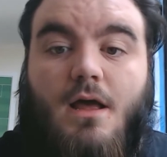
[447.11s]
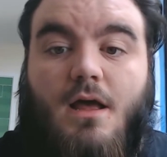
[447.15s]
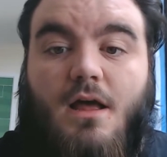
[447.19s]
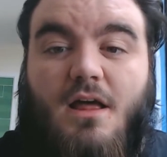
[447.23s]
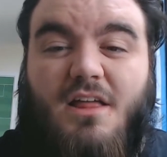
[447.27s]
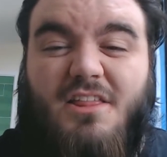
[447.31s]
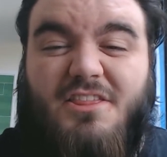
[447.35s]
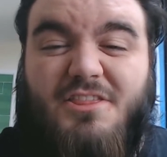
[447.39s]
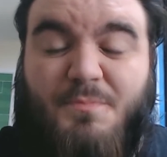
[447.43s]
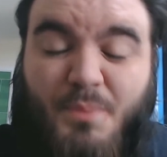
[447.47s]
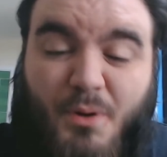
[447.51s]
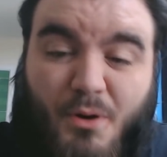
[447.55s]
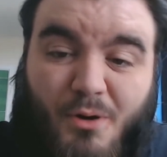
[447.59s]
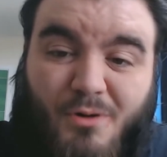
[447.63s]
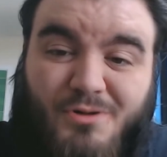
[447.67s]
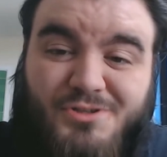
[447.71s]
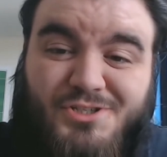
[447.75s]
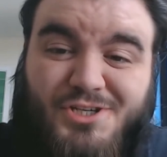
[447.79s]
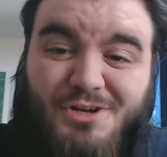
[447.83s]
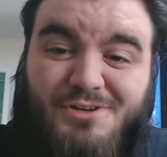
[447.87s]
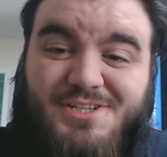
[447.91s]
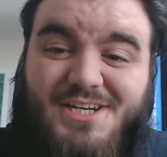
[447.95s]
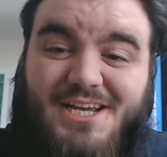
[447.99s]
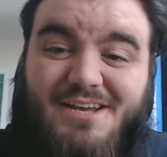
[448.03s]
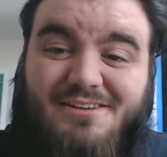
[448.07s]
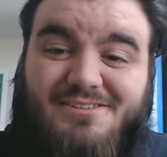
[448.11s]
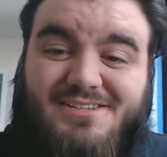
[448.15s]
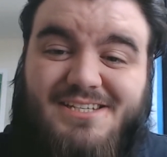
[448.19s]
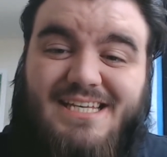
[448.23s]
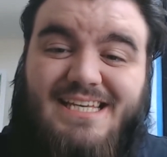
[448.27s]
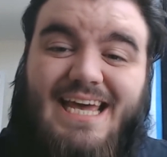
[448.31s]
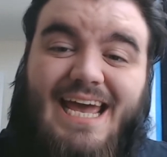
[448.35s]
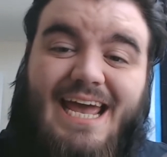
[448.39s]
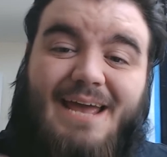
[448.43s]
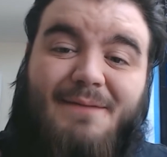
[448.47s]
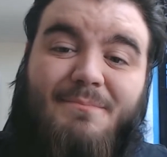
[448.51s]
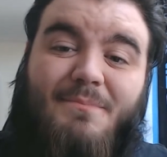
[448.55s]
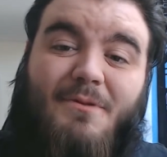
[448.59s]
The Porto-Chelsea
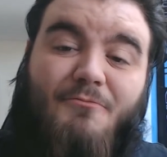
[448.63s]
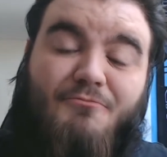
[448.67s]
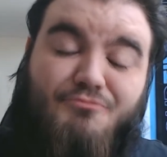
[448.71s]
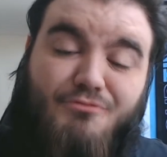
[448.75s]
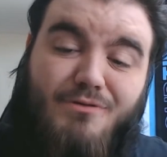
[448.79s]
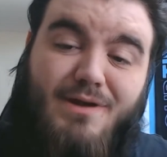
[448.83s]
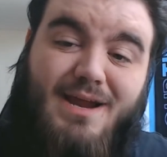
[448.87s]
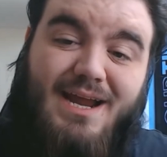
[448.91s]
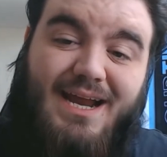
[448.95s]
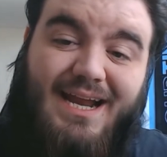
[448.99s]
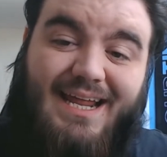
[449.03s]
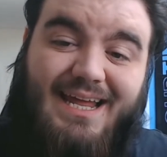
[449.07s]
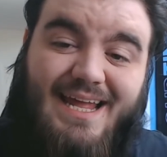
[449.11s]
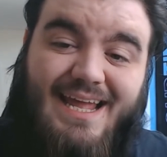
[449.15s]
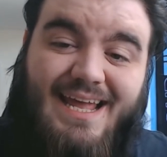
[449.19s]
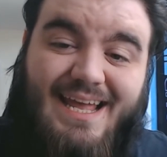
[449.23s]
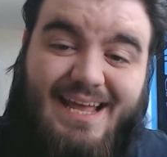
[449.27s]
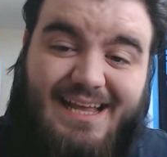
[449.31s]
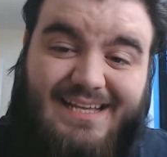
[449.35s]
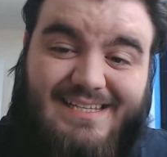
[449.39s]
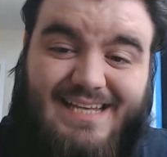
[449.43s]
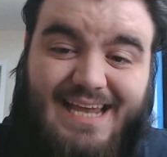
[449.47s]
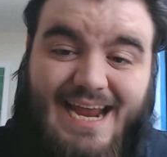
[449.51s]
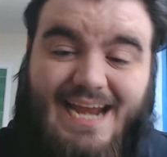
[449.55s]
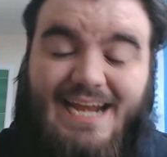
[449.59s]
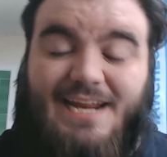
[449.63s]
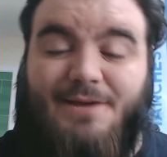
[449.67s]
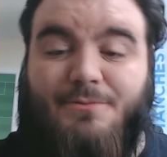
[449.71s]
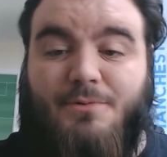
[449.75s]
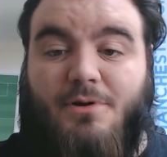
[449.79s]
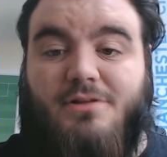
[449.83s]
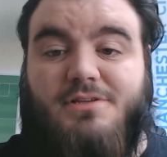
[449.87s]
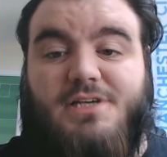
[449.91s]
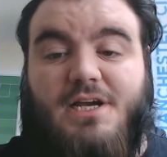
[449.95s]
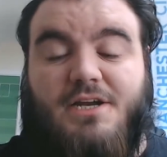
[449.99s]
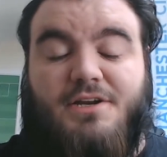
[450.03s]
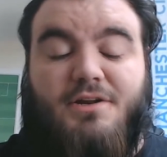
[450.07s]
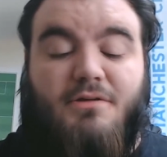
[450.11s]
game really is
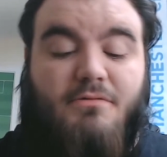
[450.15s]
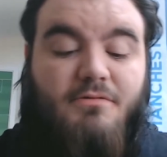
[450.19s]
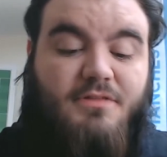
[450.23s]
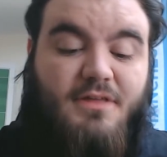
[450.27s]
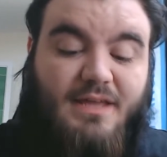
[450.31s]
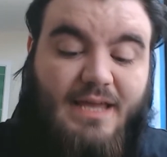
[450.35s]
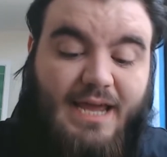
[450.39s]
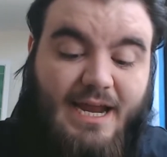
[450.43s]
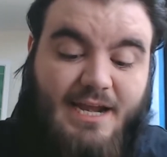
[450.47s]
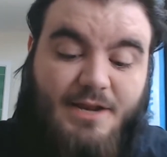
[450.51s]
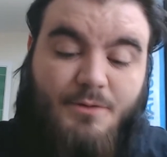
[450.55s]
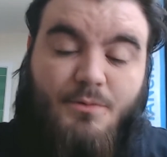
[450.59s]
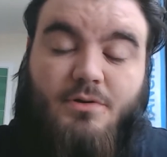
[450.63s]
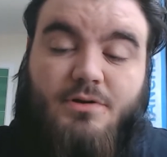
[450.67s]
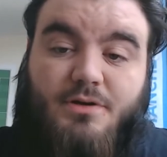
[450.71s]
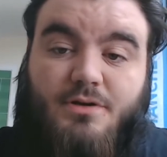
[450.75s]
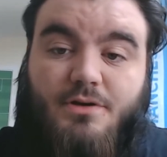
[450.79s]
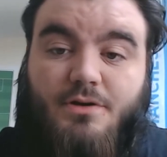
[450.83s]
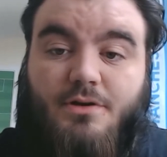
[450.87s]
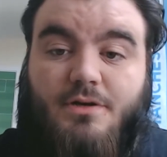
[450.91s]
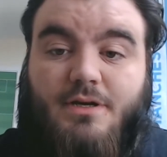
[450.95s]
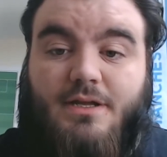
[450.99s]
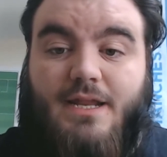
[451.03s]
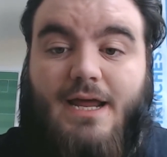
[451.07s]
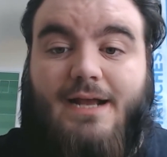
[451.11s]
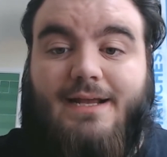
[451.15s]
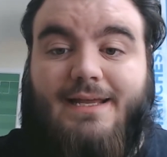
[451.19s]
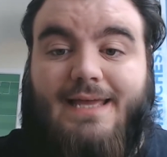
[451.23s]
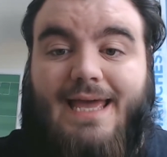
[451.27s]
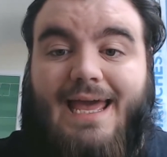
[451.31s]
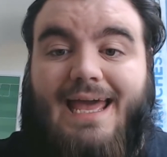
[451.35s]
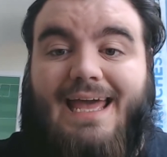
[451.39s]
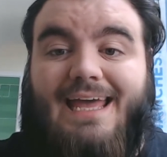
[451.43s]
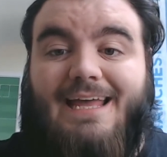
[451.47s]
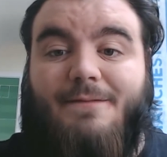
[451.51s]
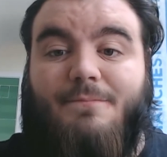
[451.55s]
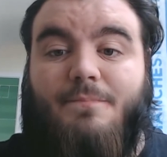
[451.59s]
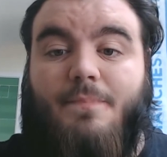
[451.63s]
anyone's. I don't think anyone could look at that
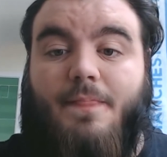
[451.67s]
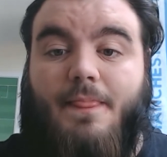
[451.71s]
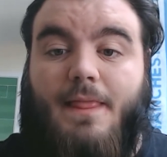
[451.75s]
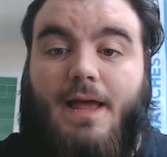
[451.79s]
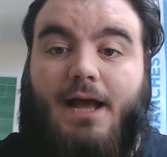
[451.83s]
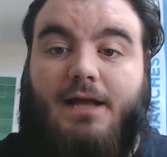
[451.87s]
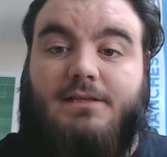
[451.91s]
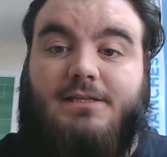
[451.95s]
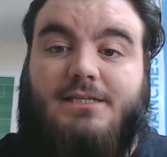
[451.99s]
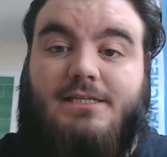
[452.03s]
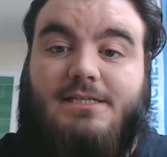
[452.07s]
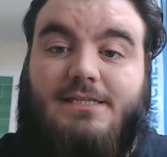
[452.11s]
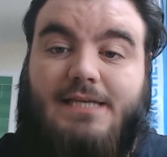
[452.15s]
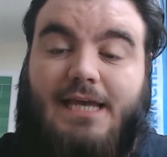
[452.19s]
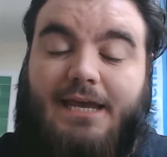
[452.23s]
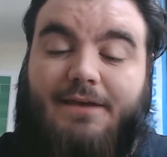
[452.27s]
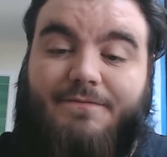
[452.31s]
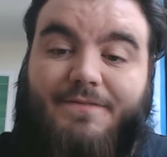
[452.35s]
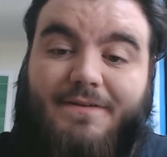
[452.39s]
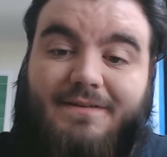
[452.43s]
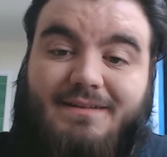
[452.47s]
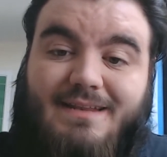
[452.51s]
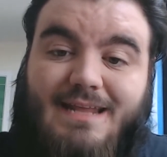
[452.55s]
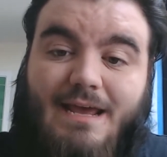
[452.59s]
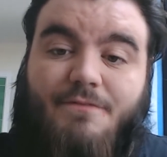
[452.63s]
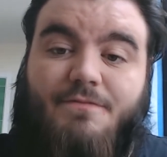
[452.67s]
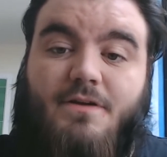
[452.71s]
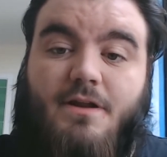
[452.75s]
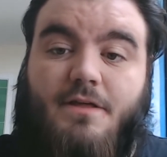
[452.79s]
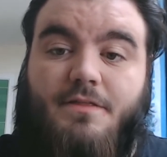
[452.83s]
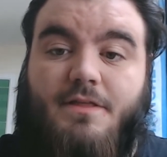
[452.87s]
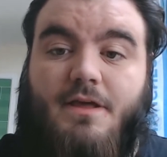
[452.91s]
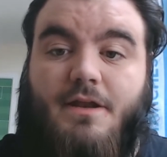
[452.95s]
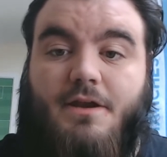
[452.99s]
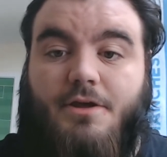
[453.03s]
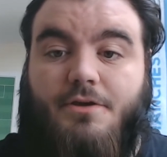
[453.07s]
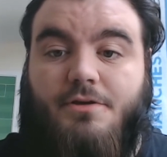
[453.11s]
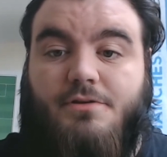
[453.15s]
game and say for definite
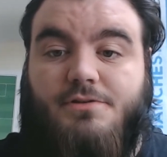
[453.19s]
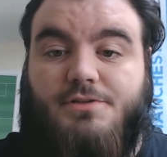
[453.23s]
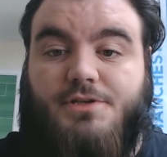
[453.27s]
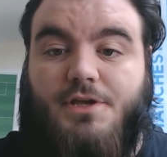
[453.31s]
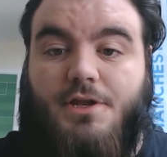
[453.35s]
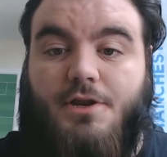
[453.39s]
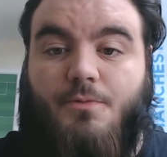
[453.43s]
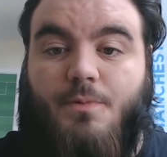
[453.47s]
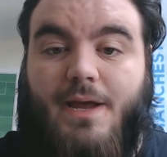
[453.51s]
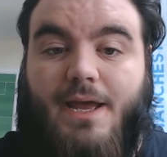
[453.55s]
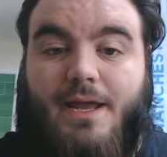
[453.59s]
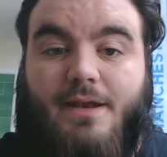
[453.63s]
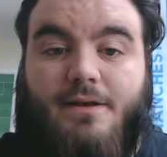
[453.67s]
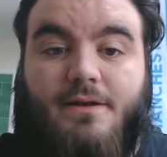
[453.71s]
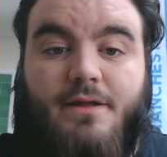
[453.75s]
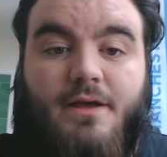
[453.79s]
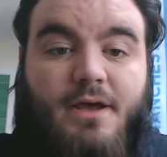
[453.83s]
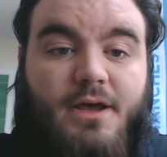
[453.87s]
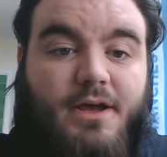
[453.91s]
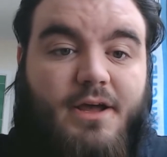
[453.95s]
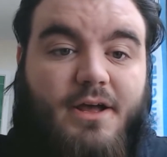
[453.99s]
they know who's going to win.